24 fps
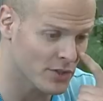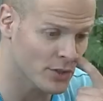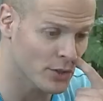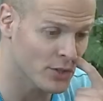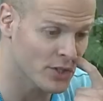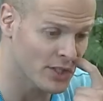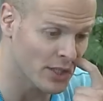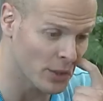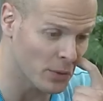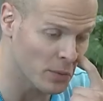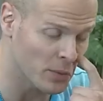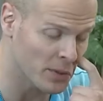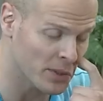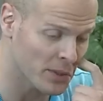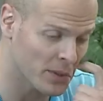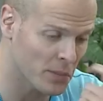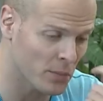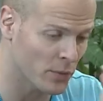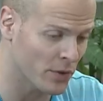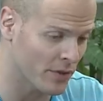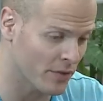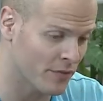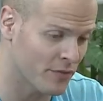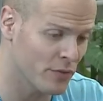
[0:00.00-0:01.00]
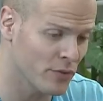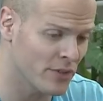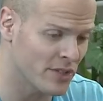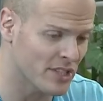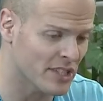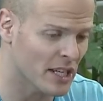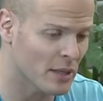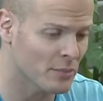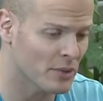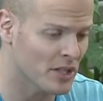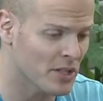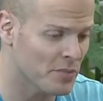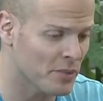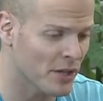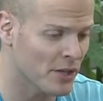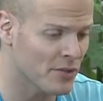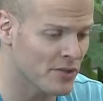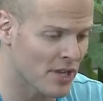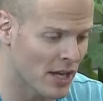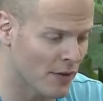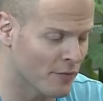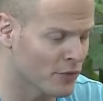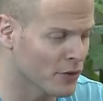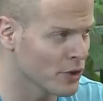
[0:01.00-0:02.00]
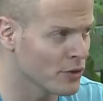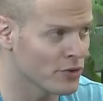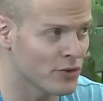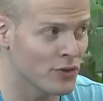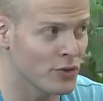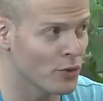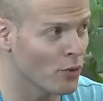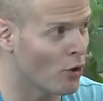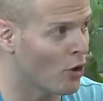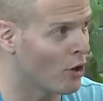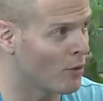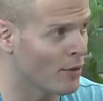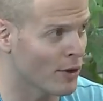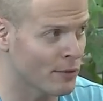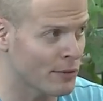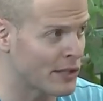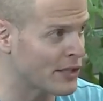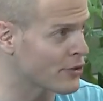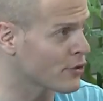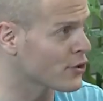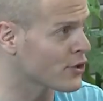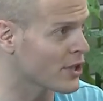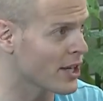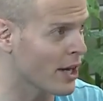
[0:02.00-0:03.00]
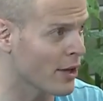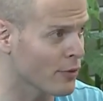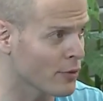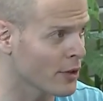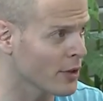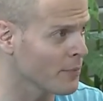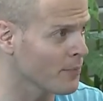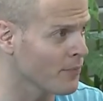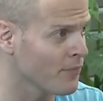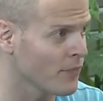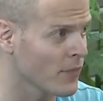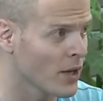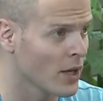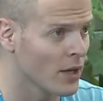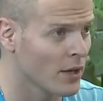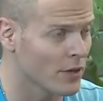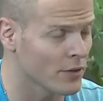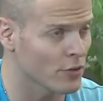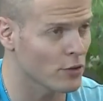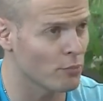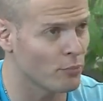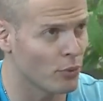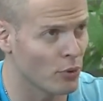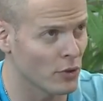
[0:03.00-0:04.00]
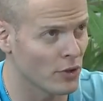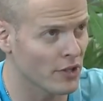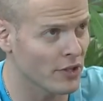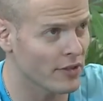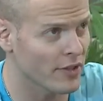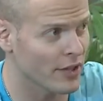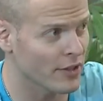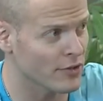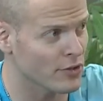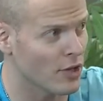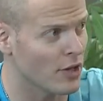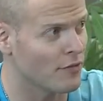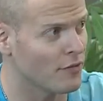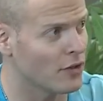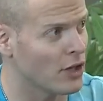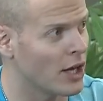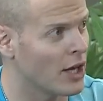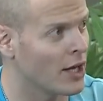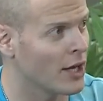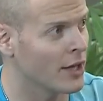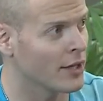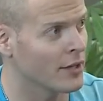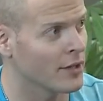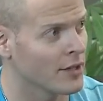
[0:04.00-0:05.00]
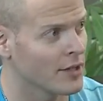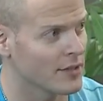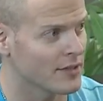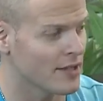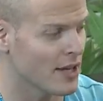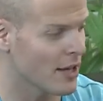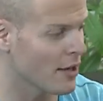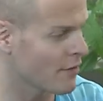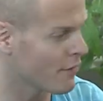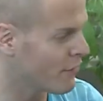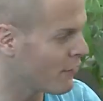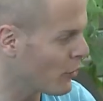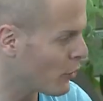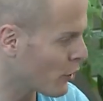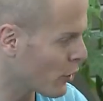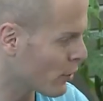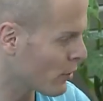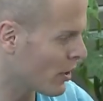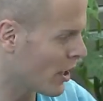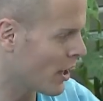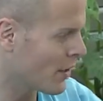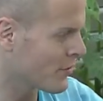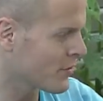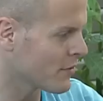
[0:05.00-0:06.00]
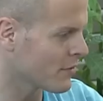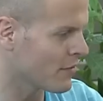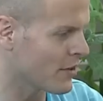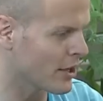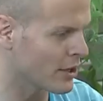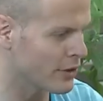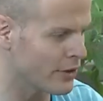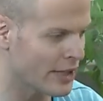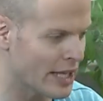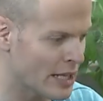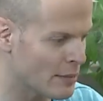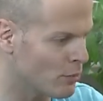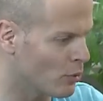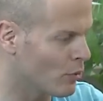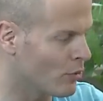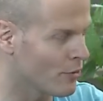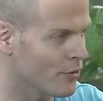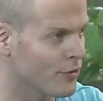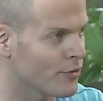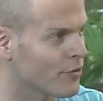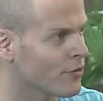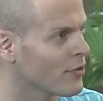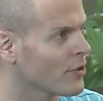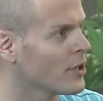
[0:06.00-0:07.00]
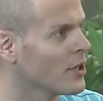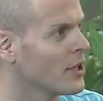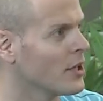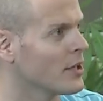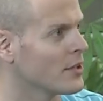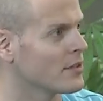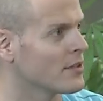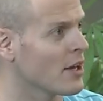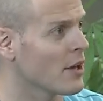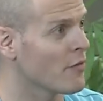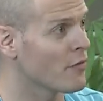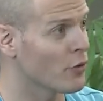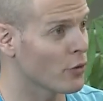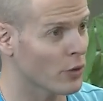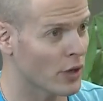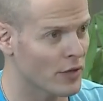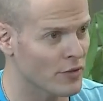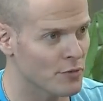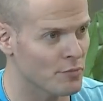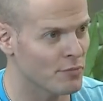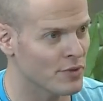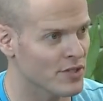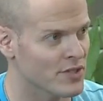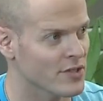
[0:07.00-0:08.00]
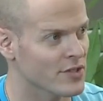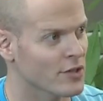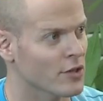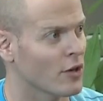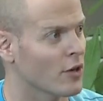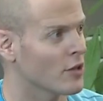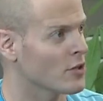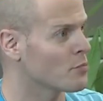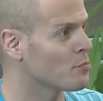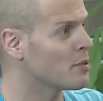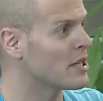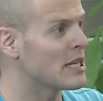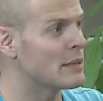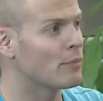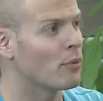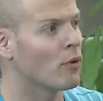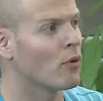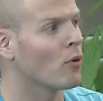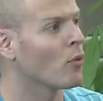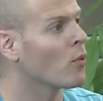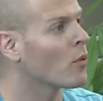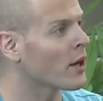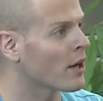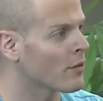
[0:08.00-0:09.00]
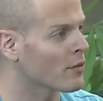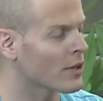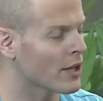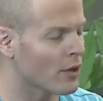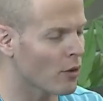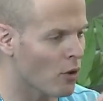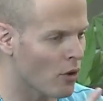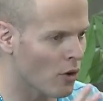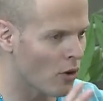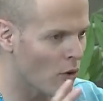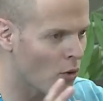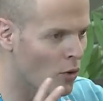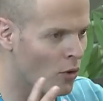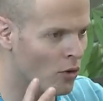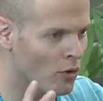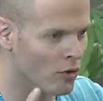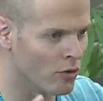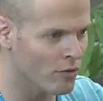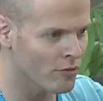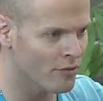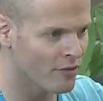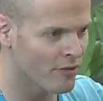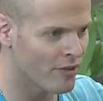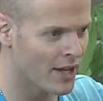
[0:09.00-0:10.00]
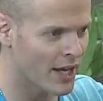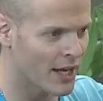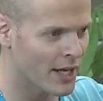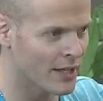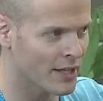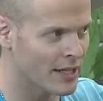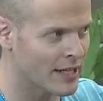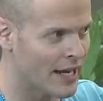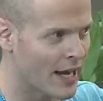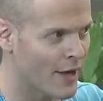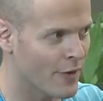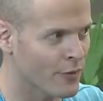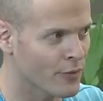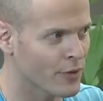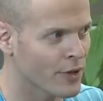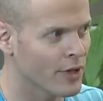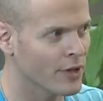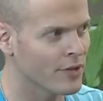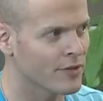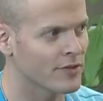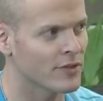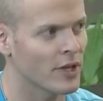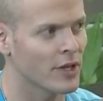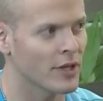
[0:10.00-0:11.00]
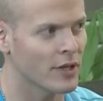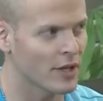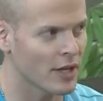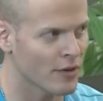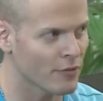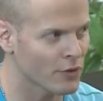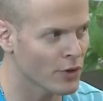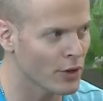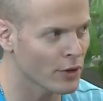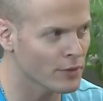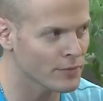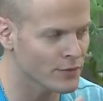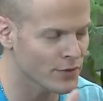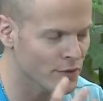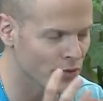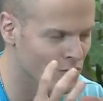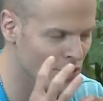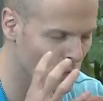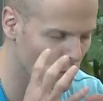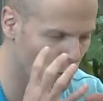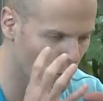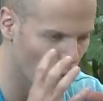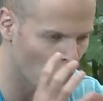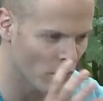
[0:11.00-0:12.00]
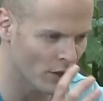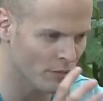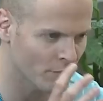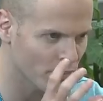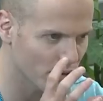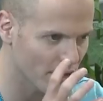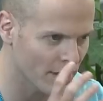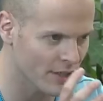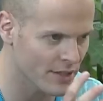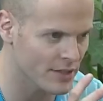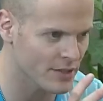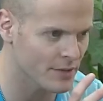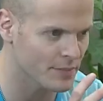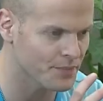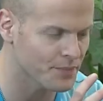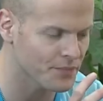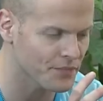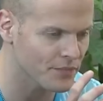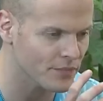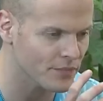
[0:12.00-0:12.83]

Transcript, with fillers: associated with, with a few of these companies, but I use Evernote to do all my research gathering. So pulling things offline, taking photographs of like labels, mm. taking photographs of business cards, people, whatever, like all of that gathering is done in Evernote. So it's in one place.